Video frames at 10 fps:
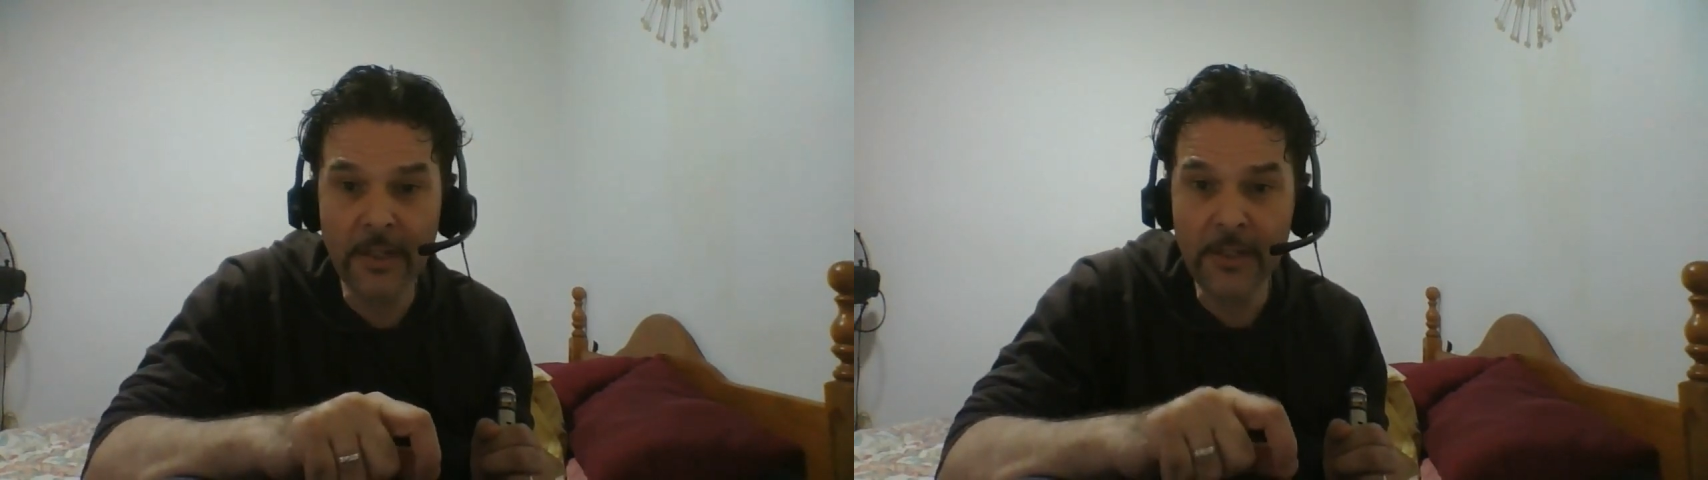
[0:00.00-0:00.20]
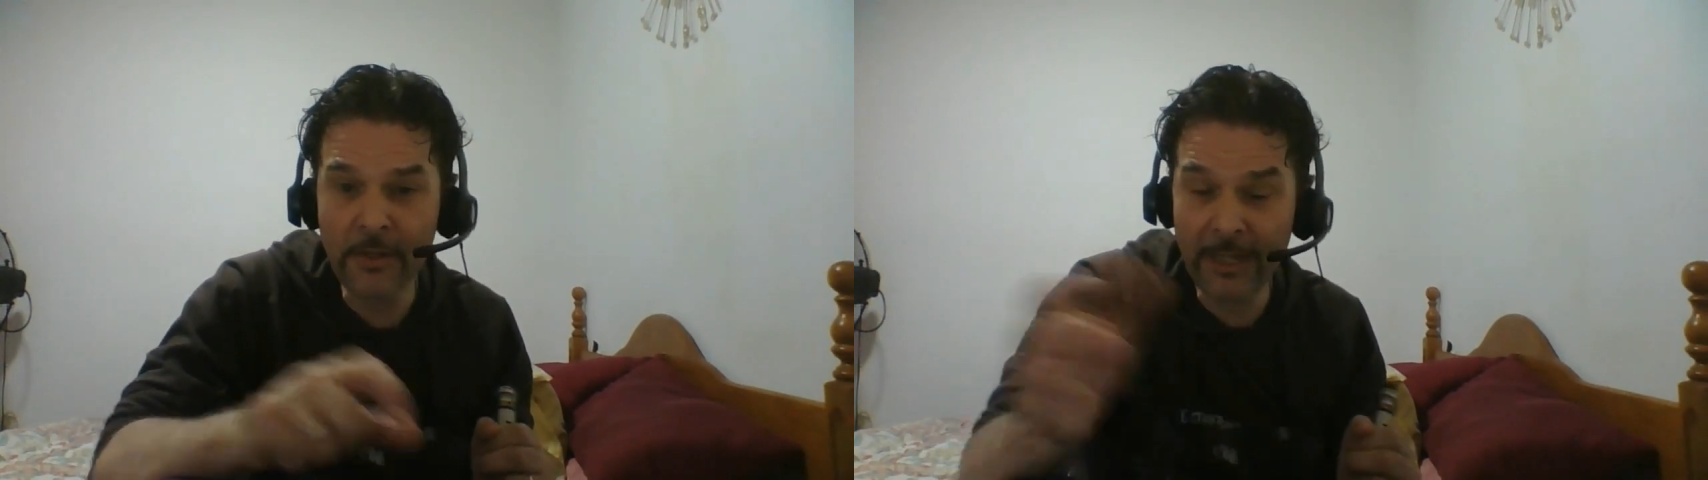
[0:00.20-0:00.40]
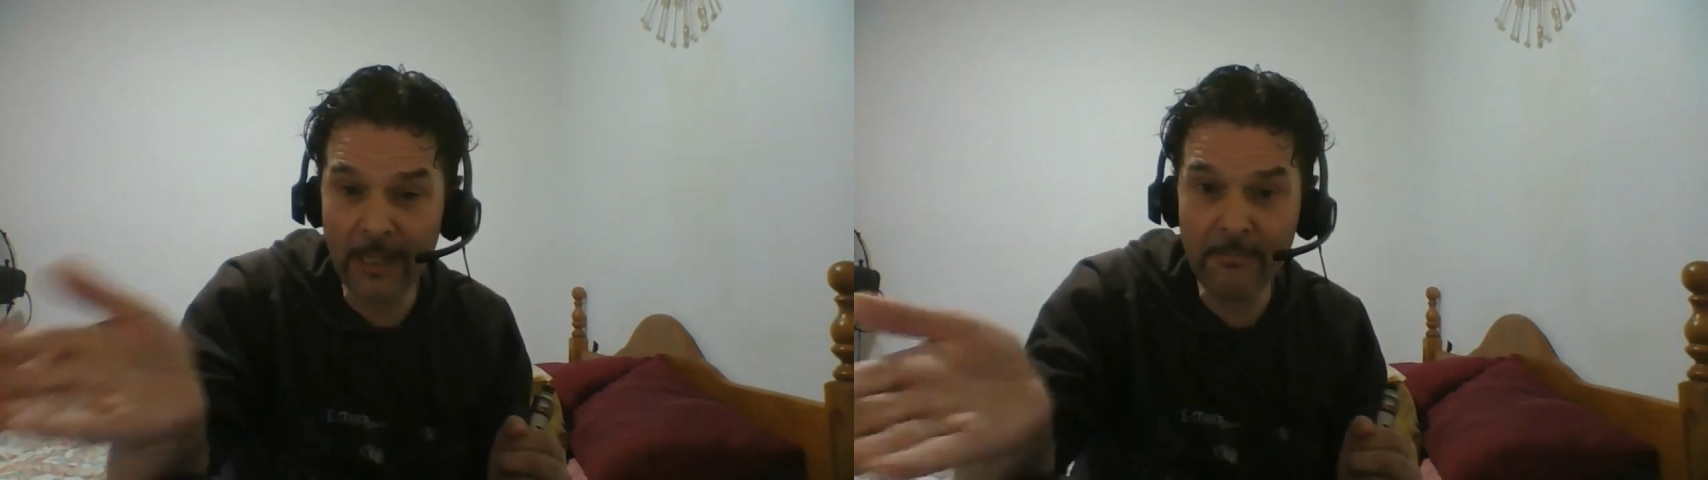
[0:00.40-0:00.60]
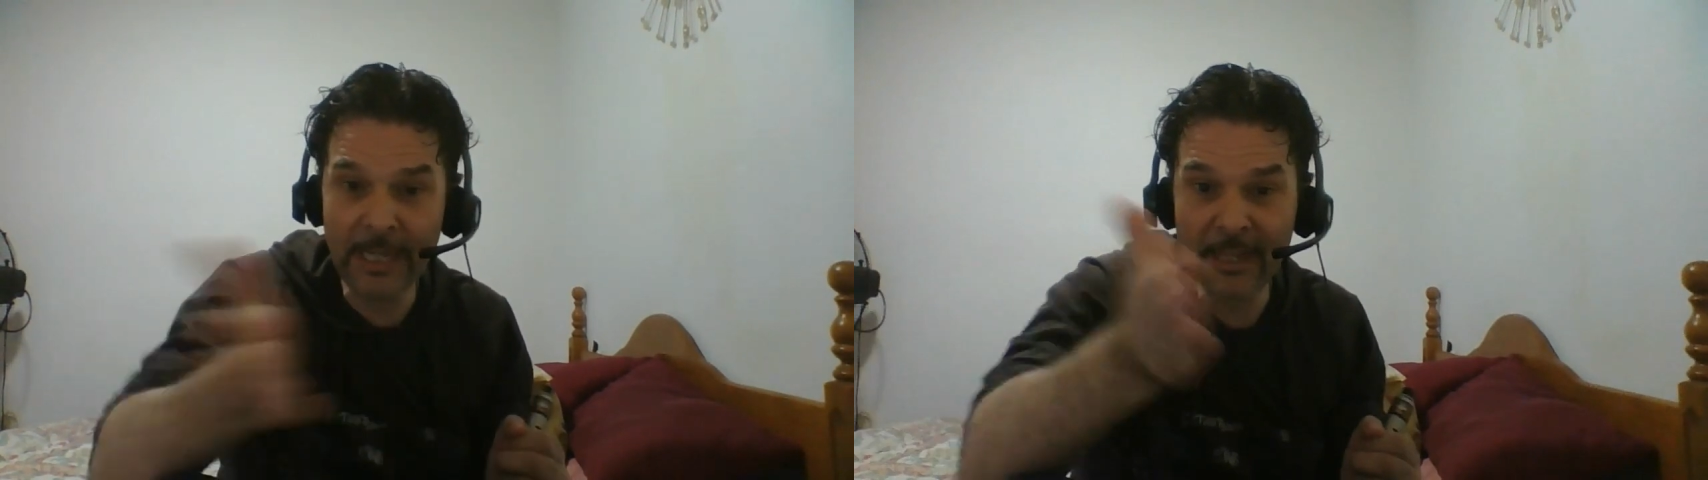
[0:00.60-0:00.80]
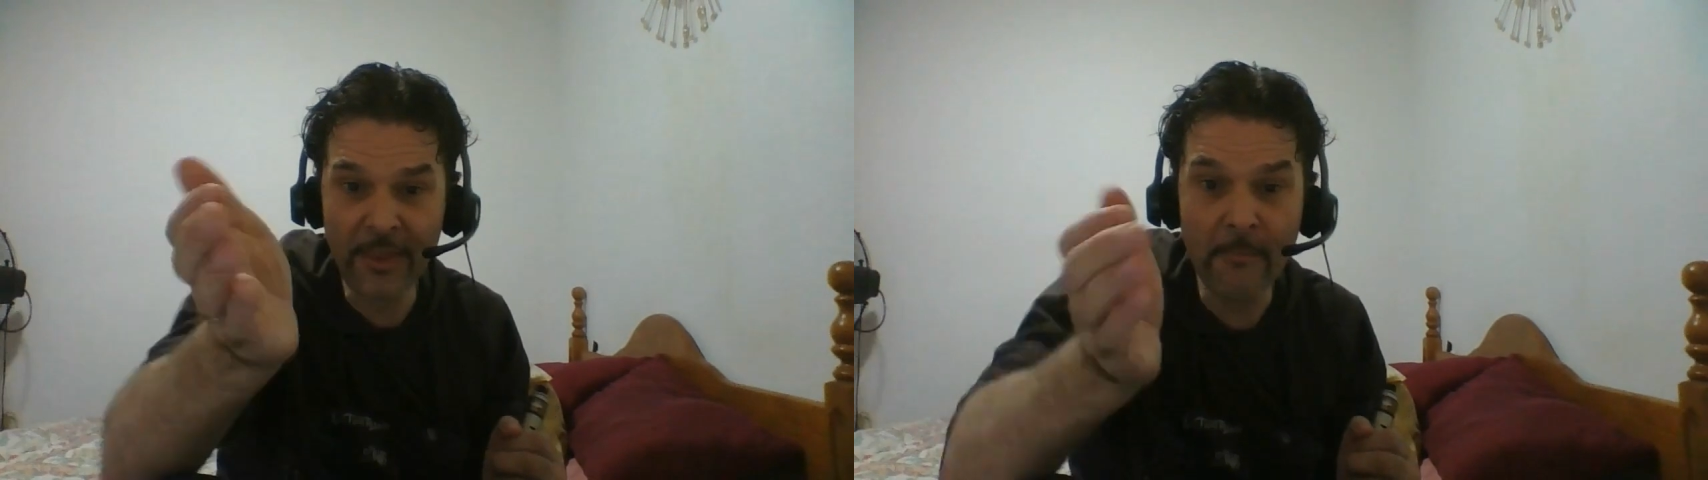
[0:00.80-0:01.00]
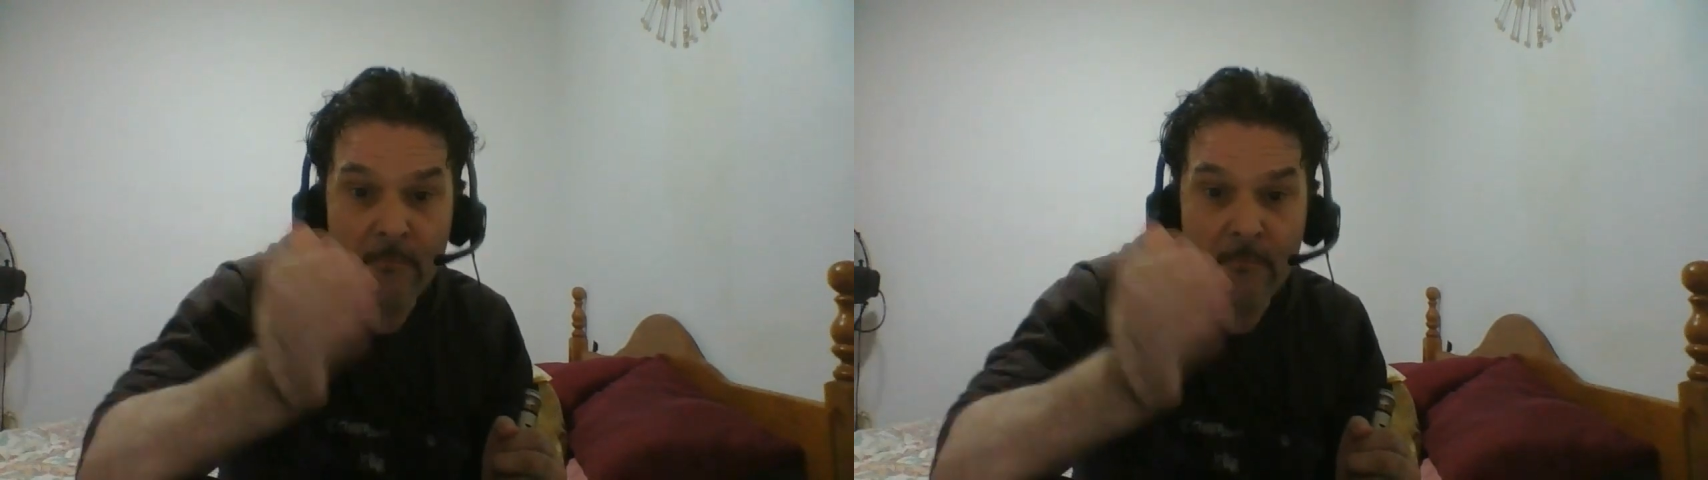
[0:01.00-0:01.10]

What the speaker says: You can't be anything